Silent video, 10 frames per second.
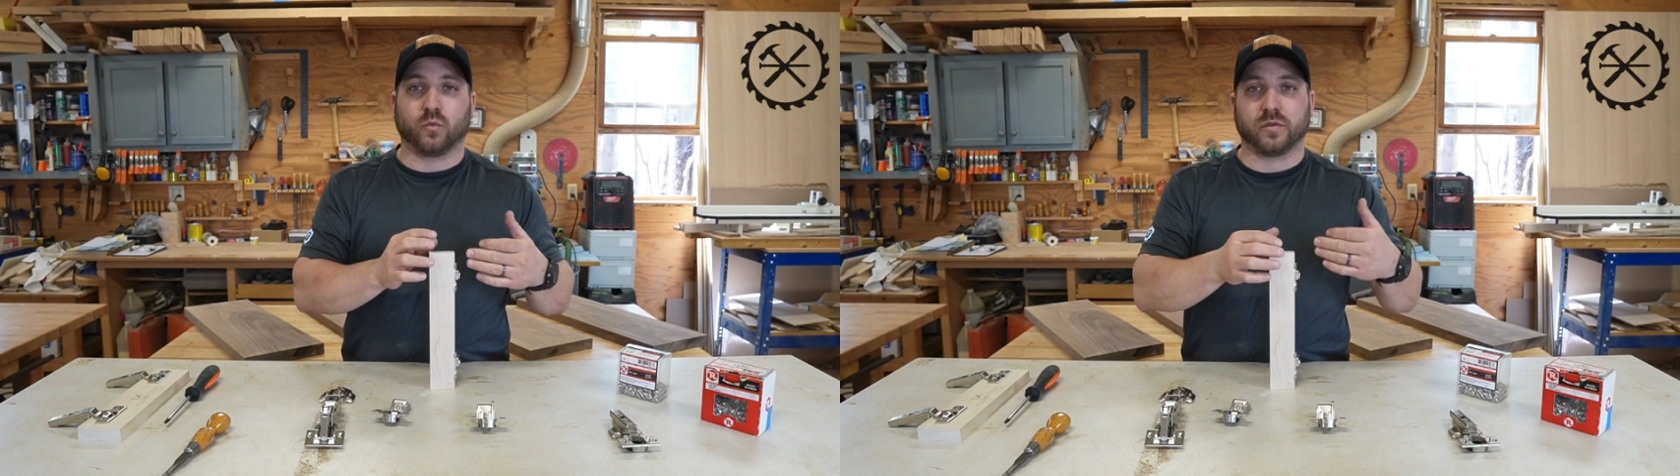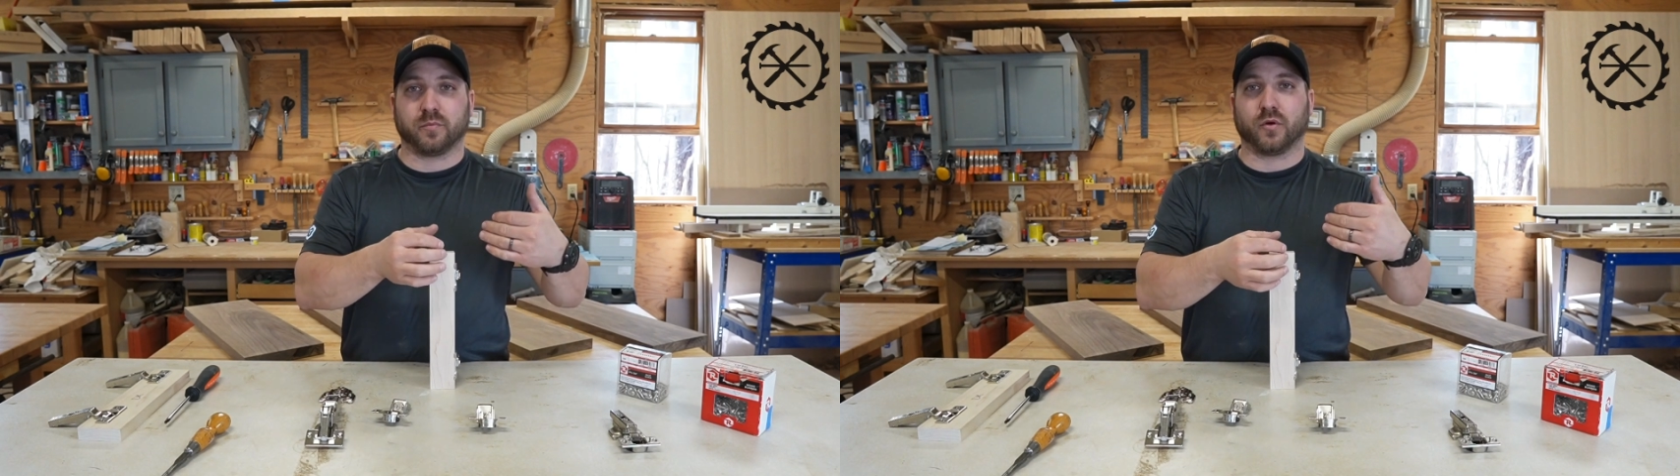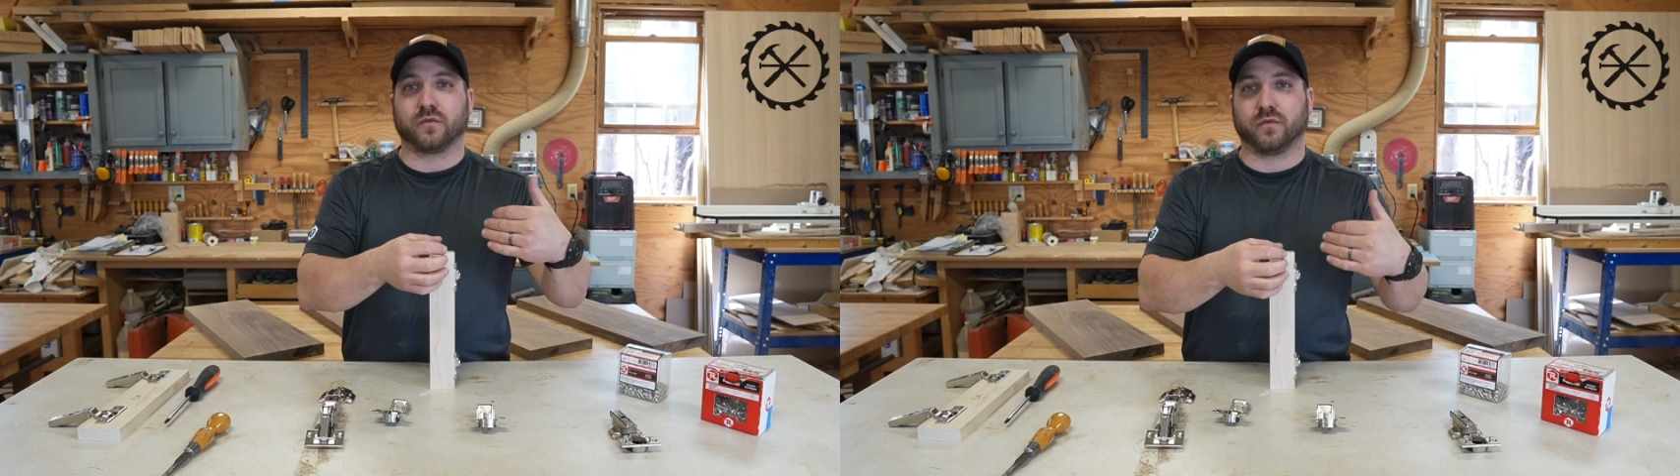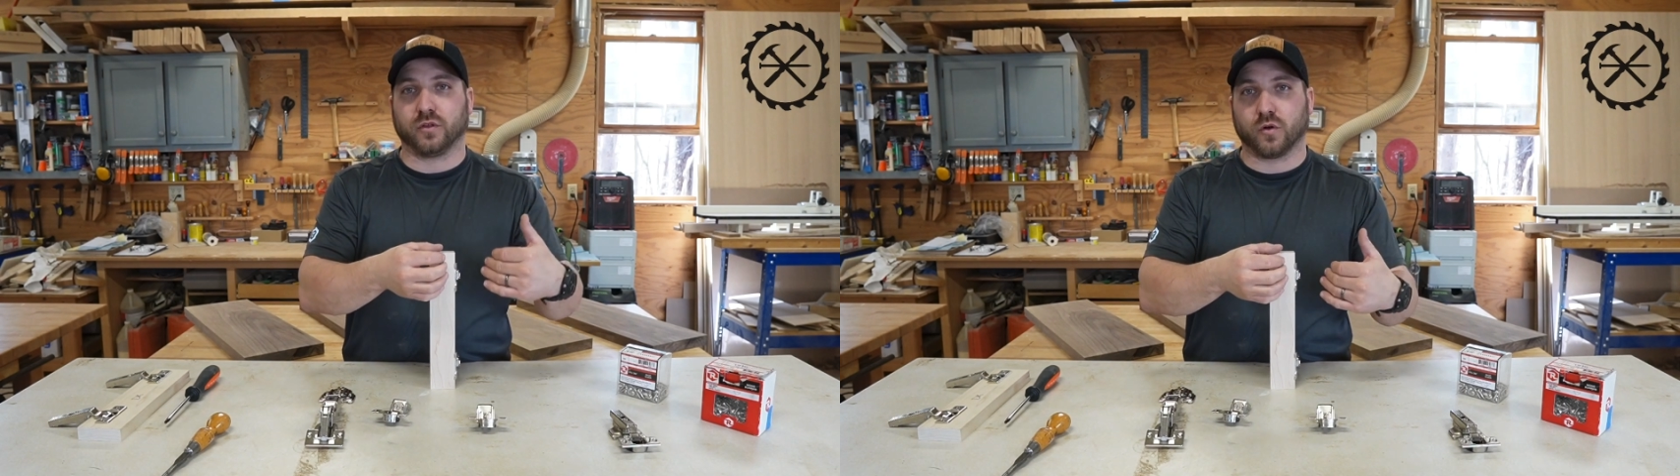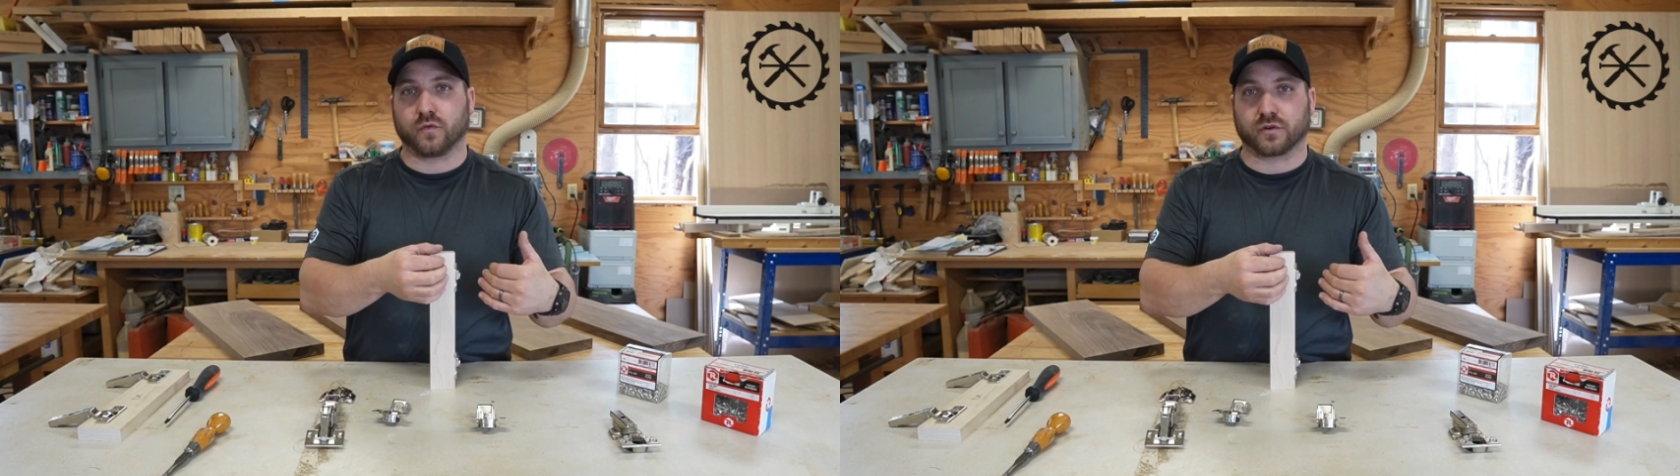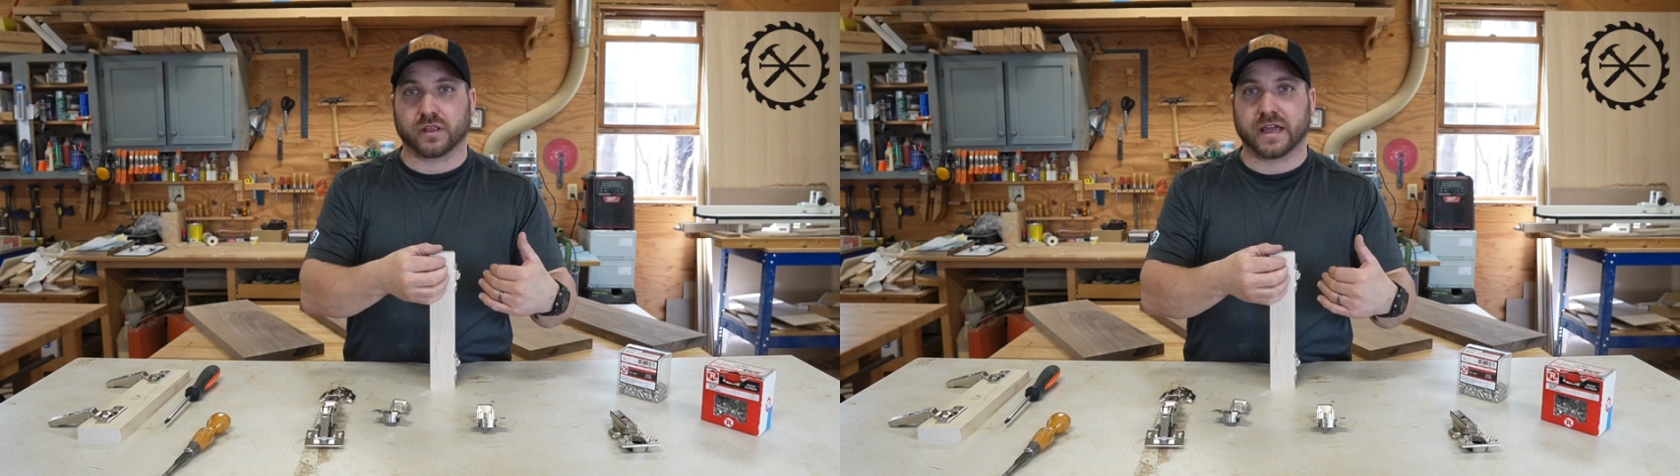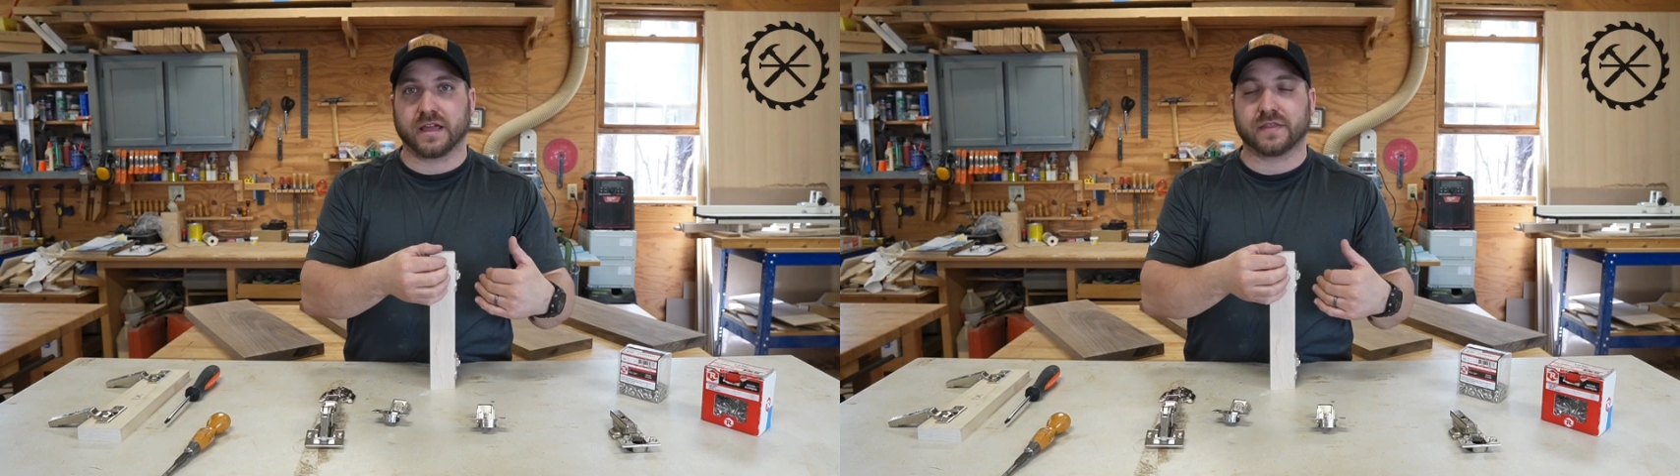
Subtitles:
with both full overlay,